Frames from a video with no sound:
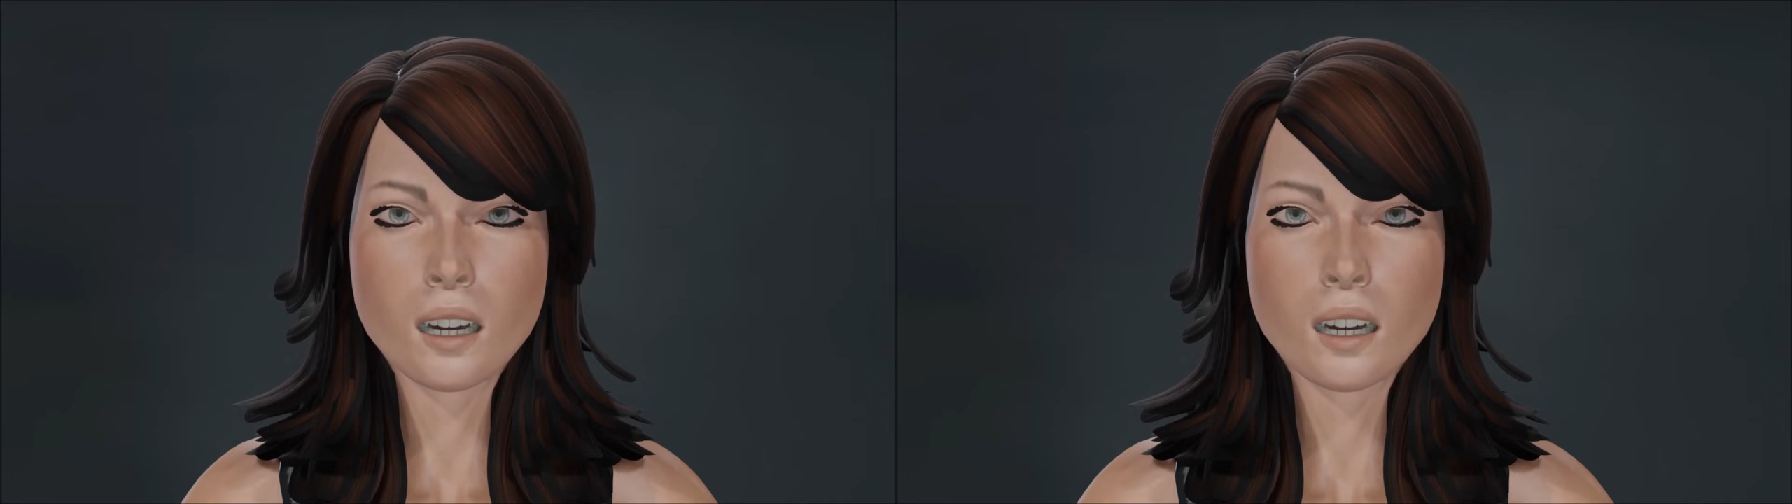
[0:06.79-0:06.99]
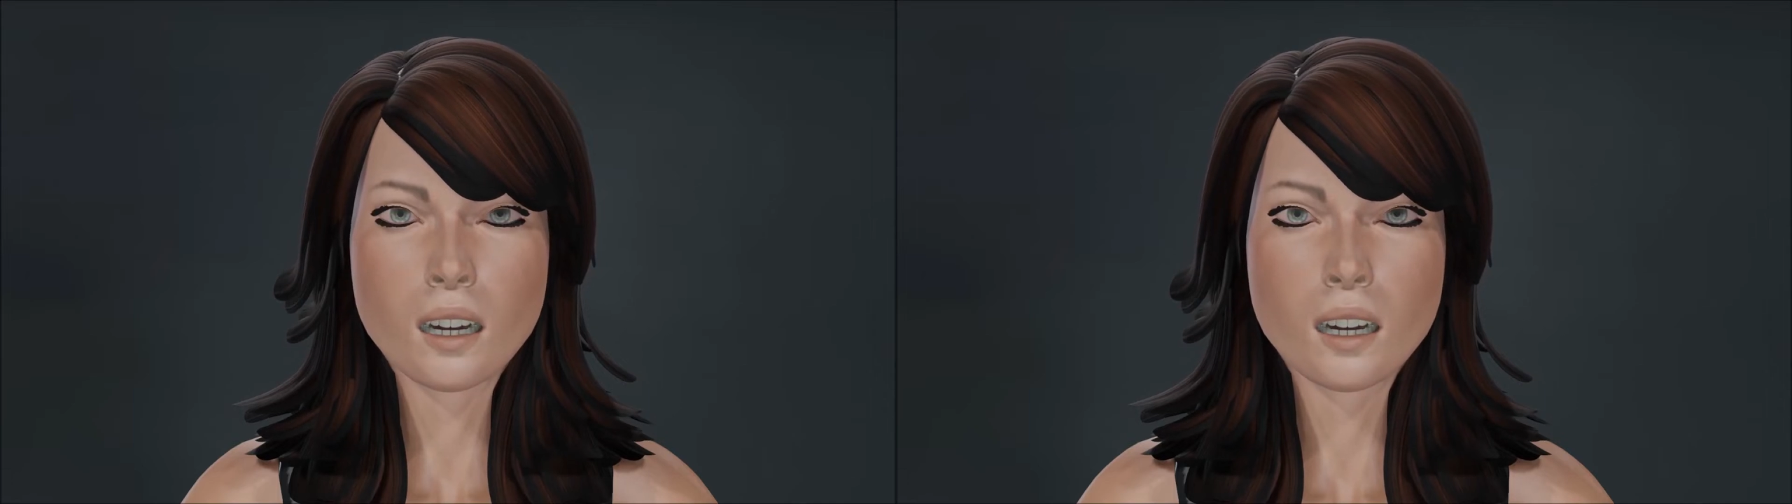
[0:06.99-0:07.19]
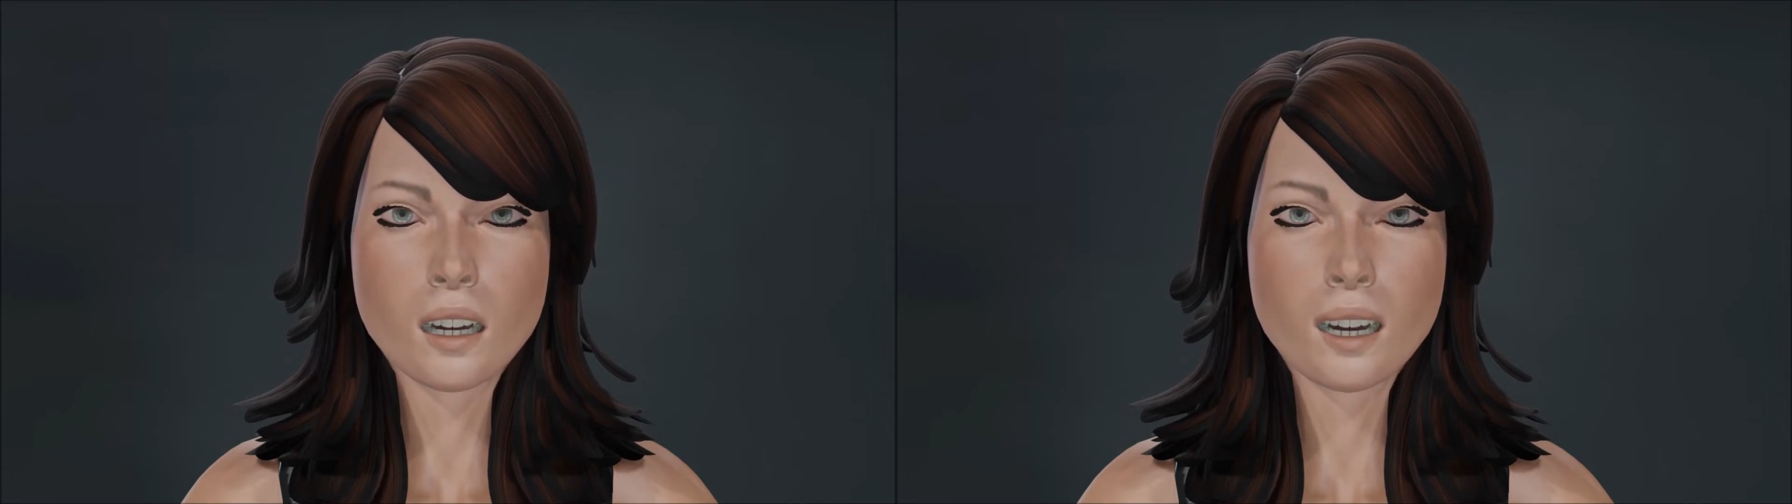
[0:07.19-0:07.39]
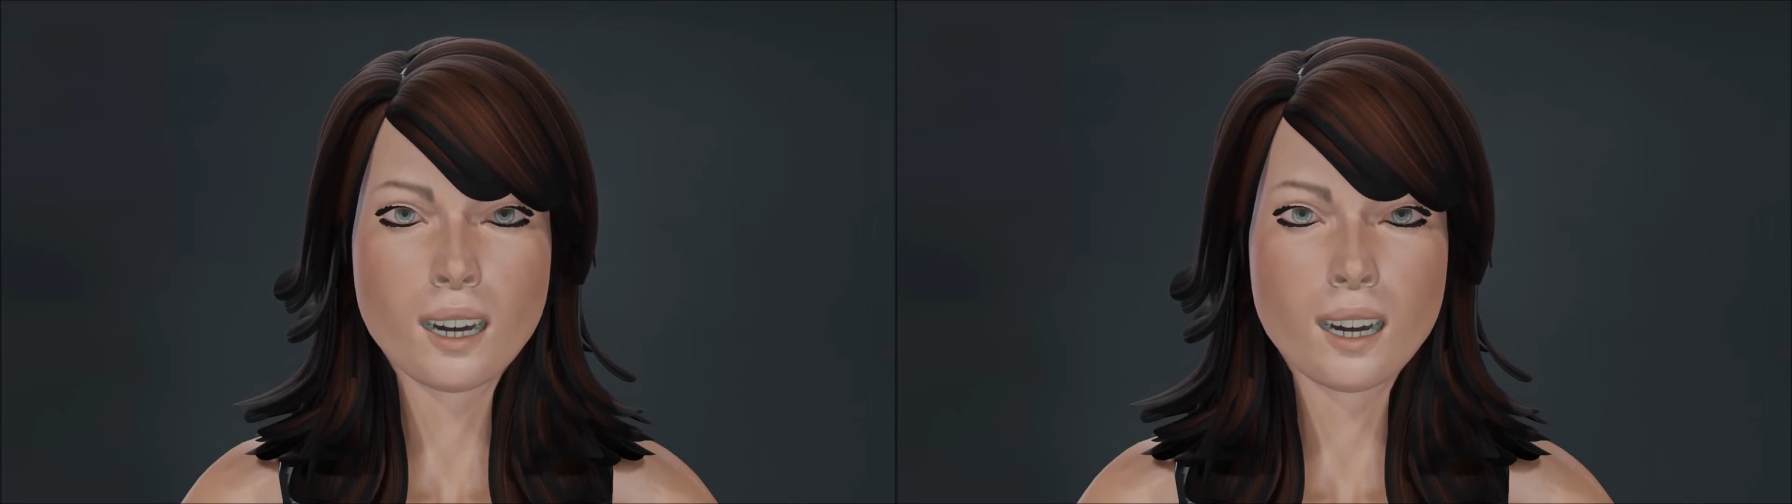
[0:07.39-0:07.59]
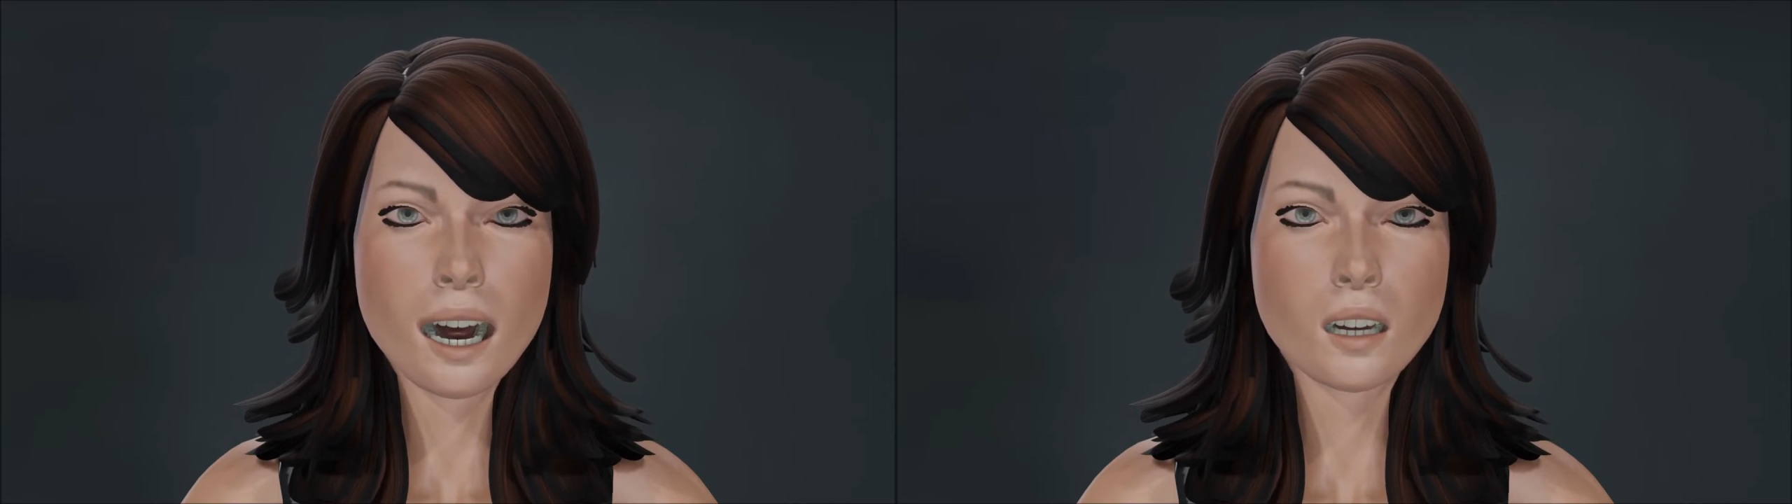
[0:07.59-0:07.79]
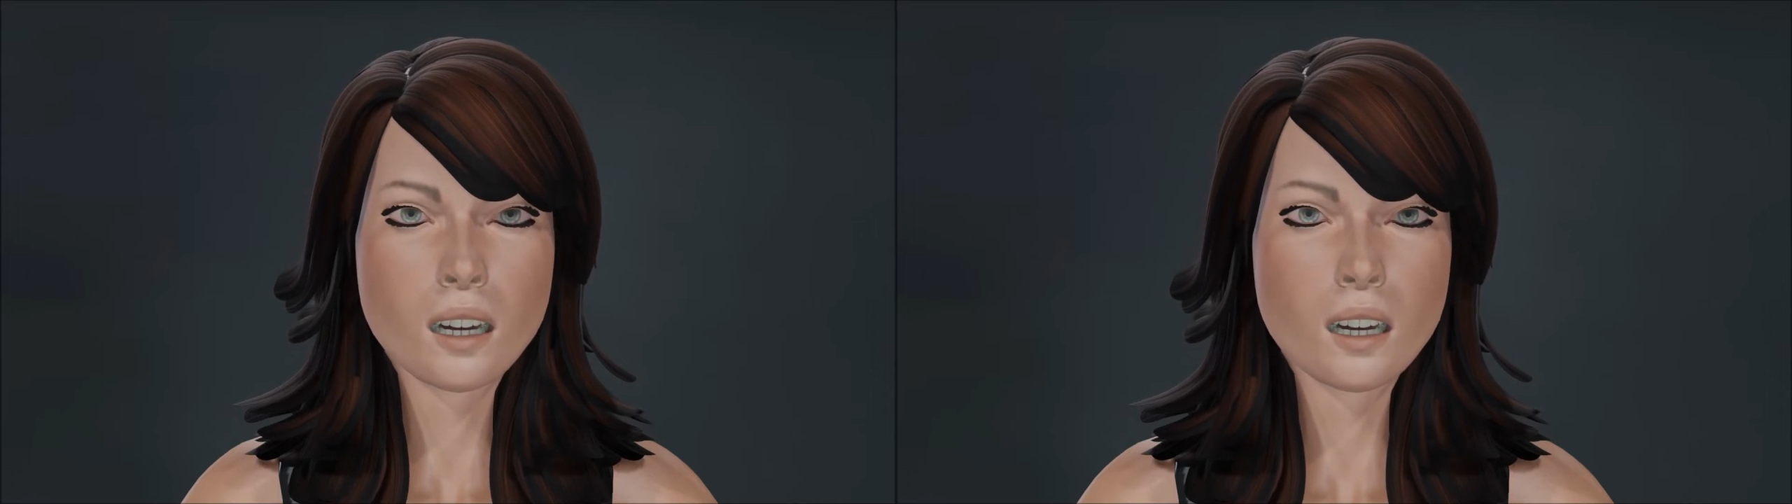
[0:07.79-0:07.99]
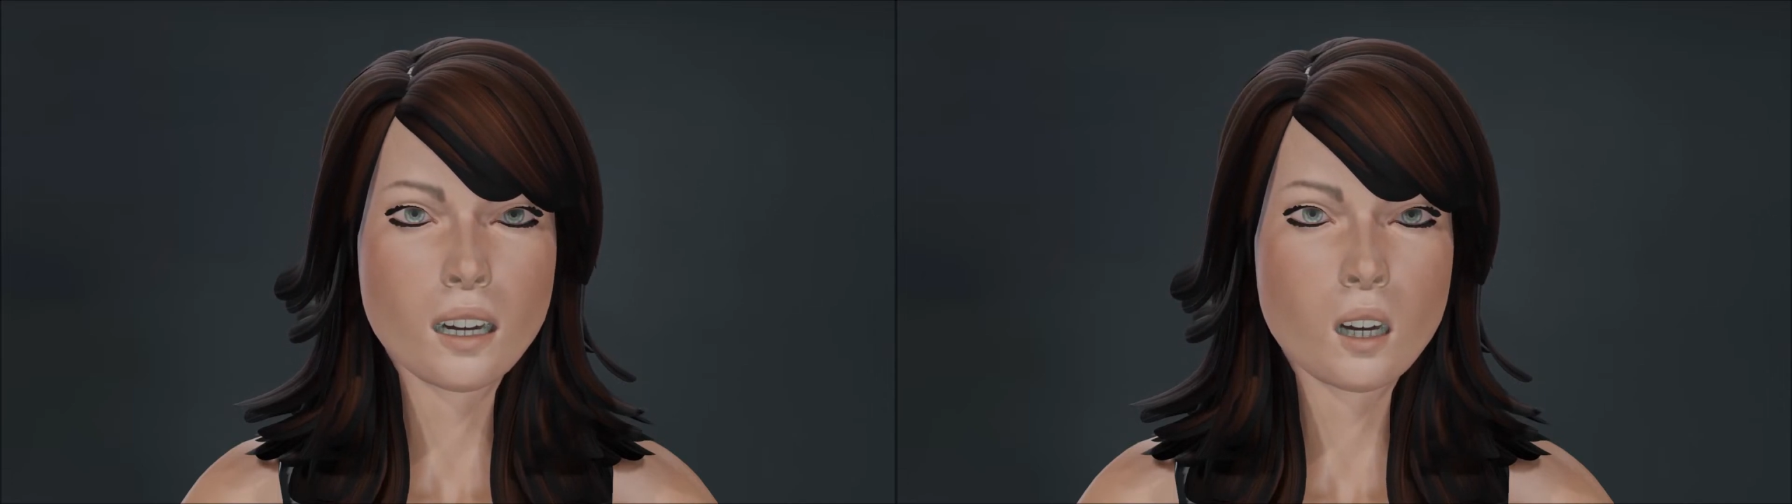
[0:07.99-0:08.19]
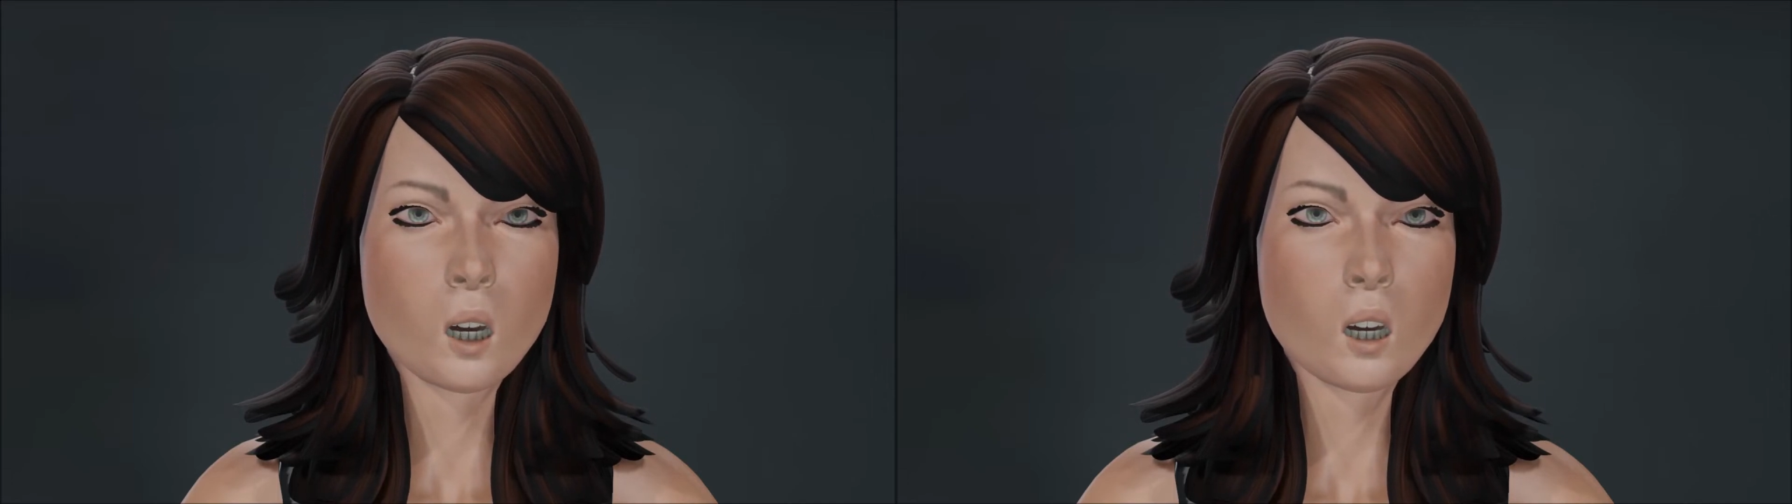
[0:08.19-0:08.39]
beings in the galaxy,